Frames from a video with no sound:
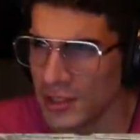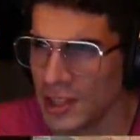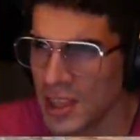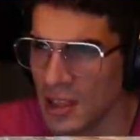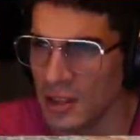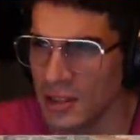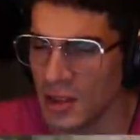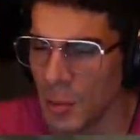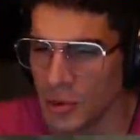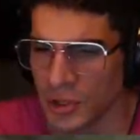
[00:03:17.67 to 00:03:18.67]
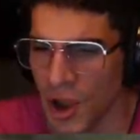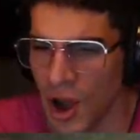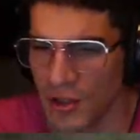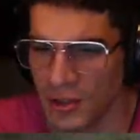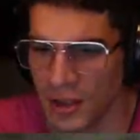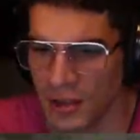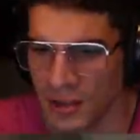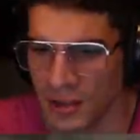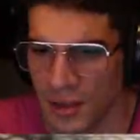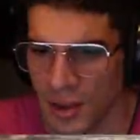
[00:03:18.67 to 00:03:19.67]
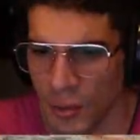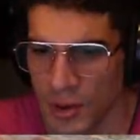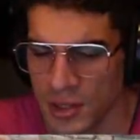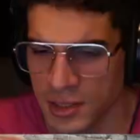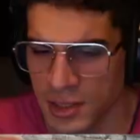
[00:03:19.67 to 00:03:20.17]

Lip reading: stealing someone's content when it's